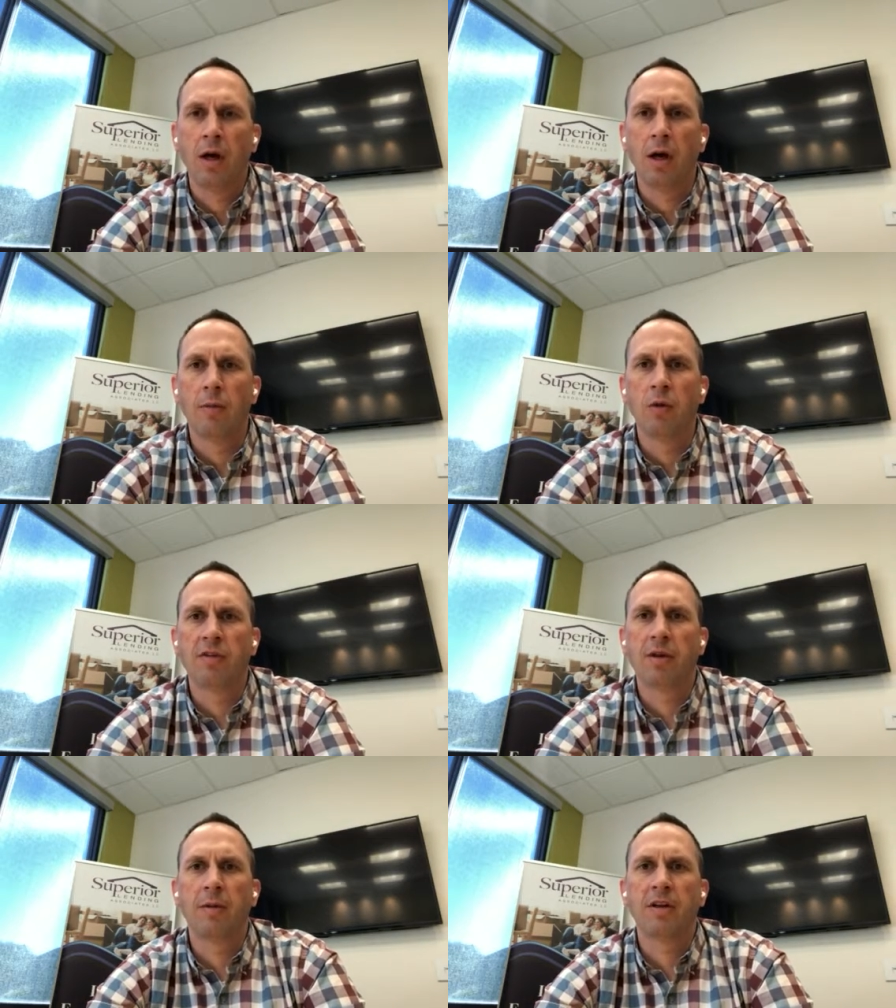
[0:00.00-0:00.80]
Um, when
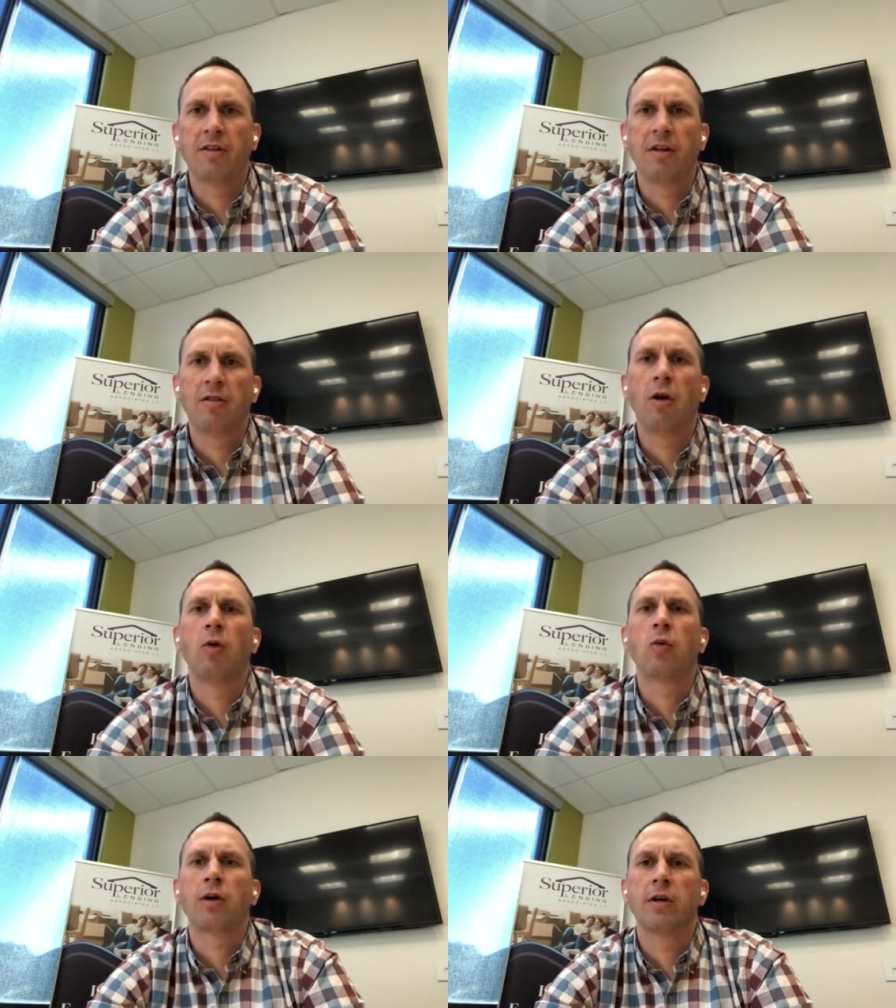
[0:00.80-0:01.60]
somebody says, oh,
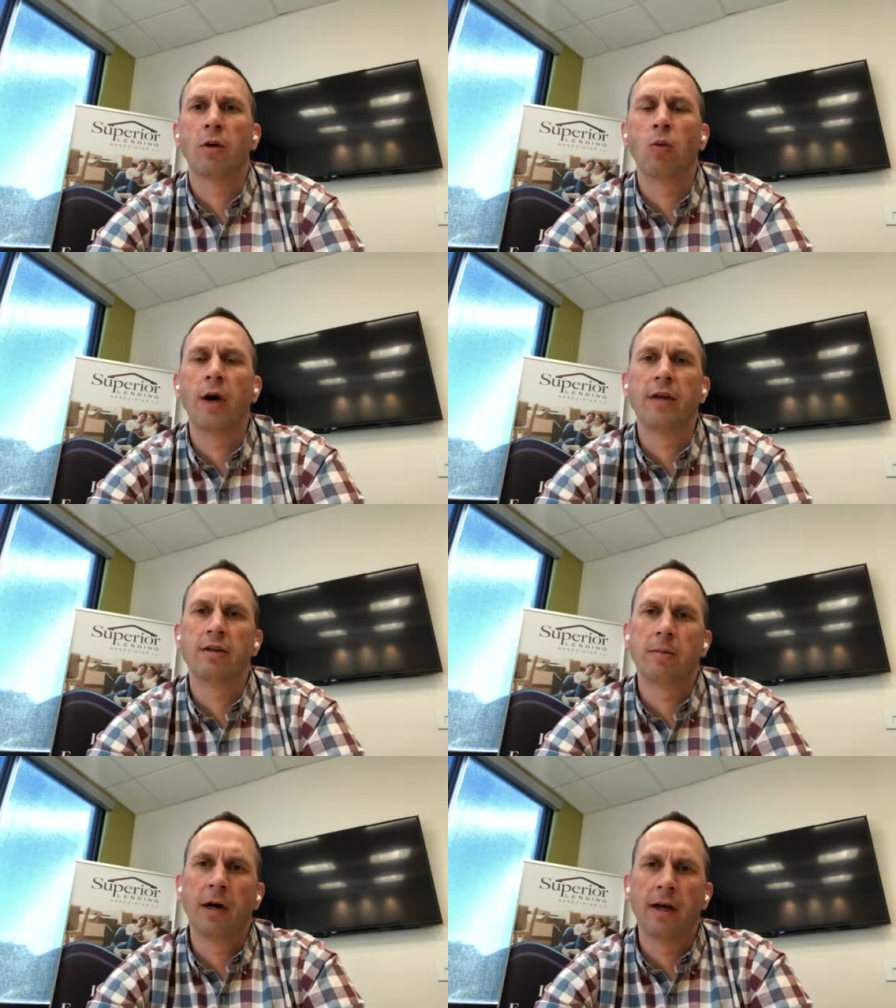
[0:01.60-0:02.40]
we're going to
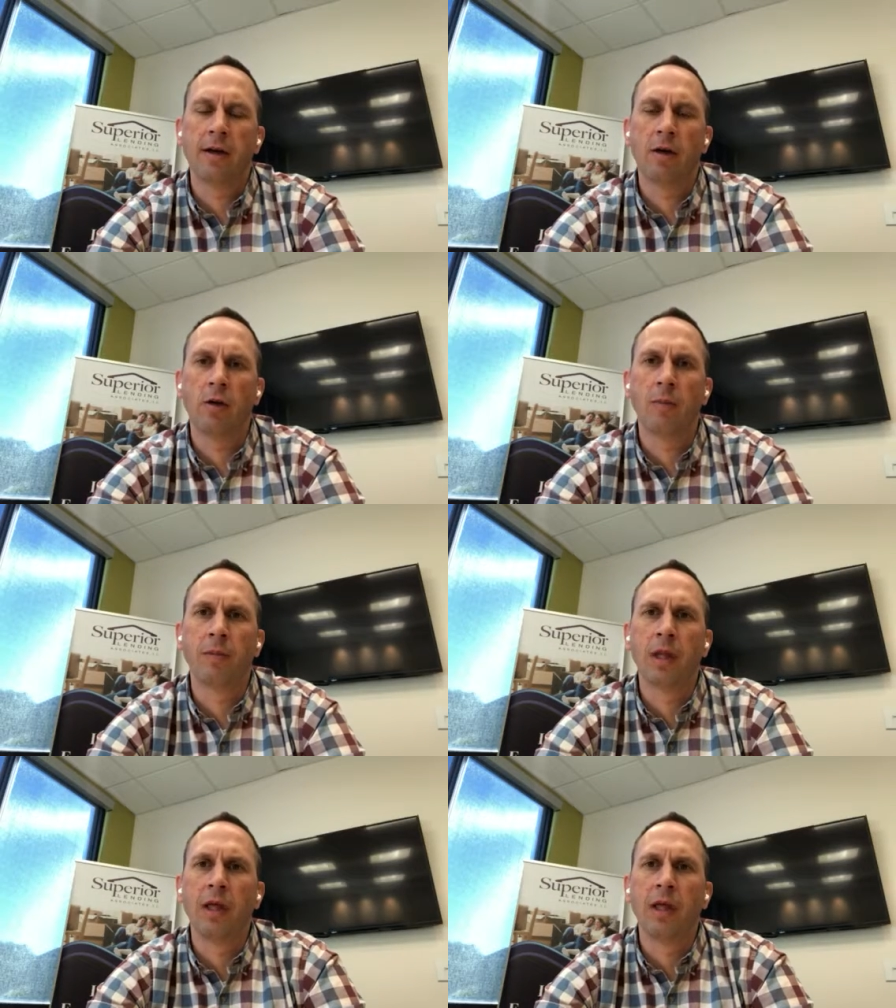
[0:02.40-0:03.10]
wait to buy a home,